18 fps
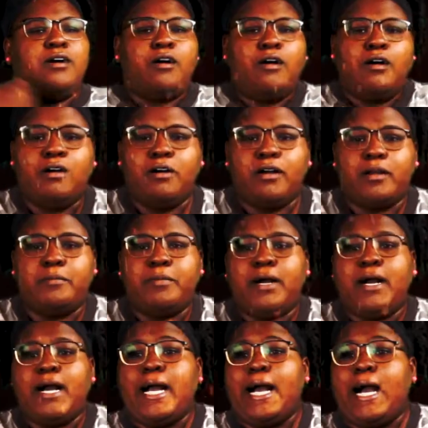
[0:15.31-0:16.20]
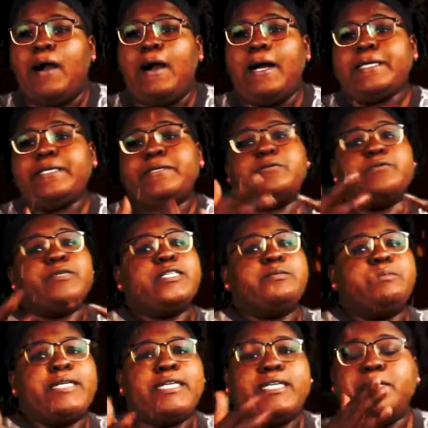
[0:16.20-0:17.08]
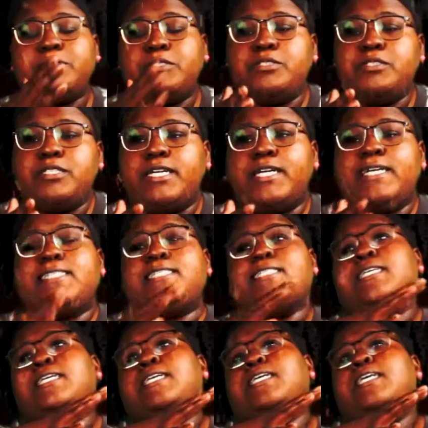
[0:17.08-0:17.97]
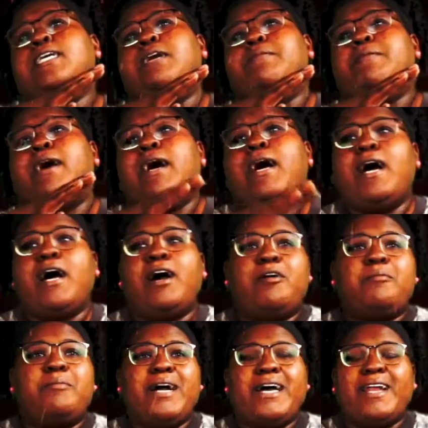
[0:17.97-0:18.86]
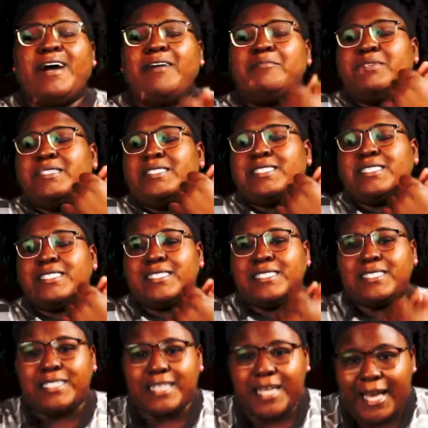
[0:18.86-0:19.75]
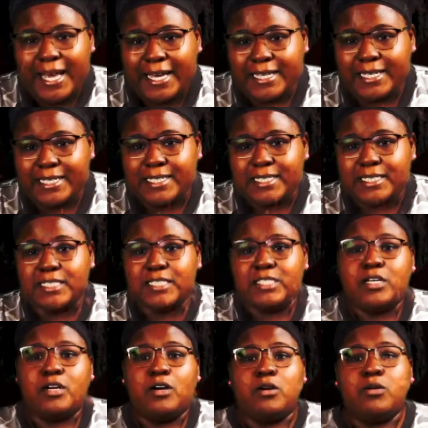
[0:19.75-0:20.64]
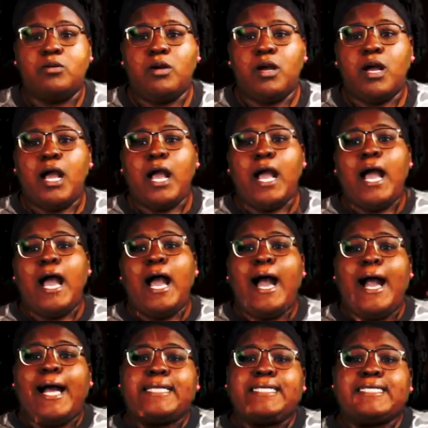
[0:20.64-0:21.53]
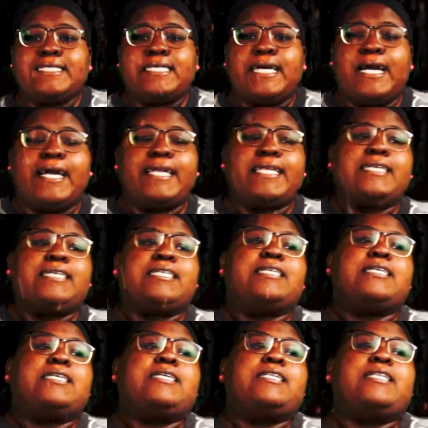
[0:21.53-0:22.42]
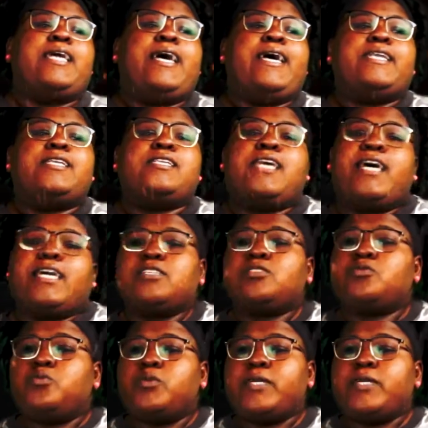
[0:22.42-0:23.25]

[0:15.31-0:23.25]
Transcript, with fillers: hard about how I could really make it up to you guys about how bad I've been slacking. So I decided that next